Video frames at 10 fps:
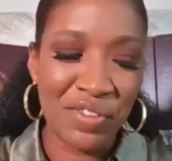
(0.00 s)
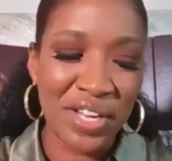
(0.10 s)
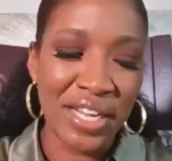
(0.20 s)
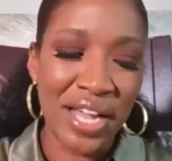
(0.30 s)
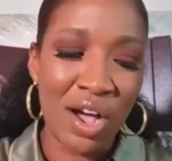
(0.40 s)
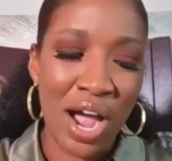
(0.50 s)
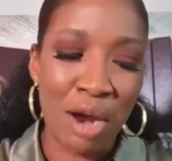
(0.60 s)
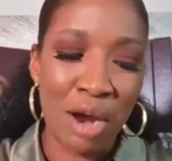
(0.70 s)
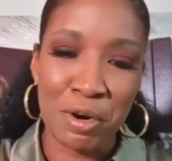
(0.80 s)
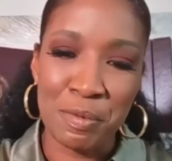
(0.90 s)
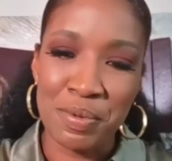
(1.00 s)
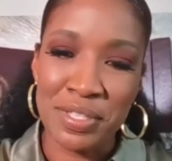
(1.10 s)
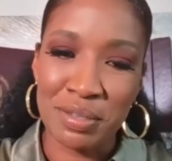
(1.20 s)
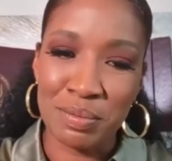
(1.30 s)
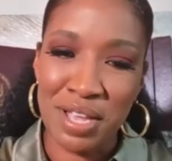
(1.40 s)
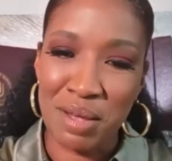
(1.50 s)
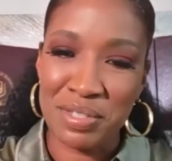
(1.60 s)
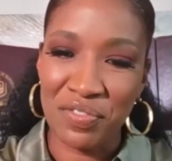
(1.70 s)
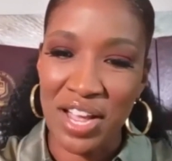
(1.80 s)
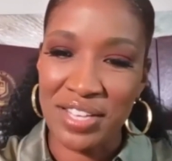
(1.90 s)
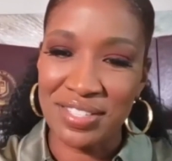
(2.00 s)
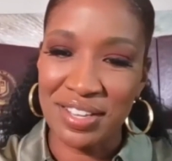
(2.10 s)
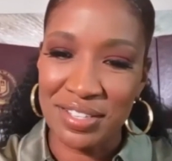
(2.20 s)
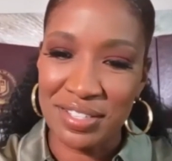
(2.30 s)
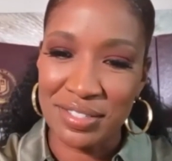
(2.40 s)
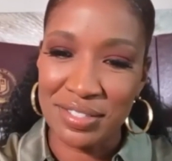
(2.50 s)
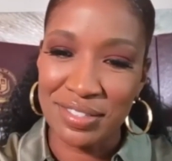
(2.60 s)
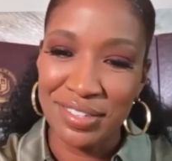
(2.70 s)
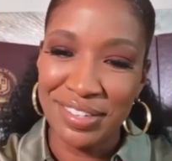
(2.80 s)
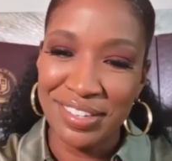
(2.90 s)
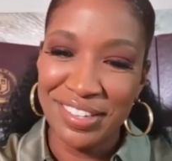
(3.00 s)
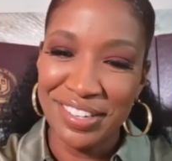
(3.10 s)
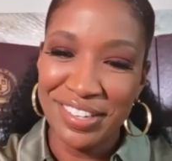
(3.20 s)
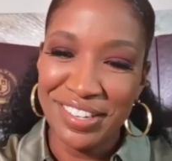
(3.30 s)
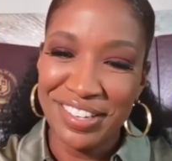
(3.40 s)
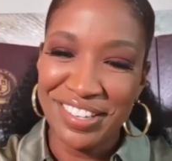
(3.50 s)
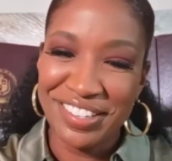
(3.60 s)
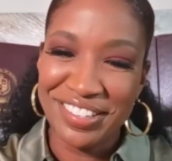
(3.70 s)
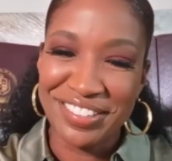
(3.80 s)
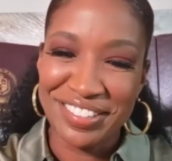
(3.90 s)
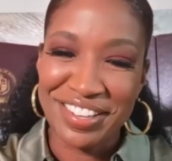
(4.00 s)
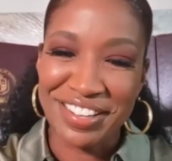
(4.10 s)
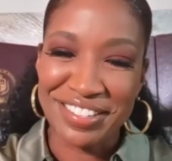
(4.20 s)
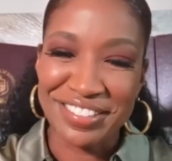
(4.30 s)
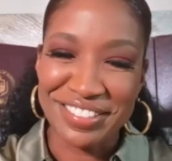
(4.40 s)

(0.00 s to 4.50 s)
funny how our purpose sometimes finds us? Yeah.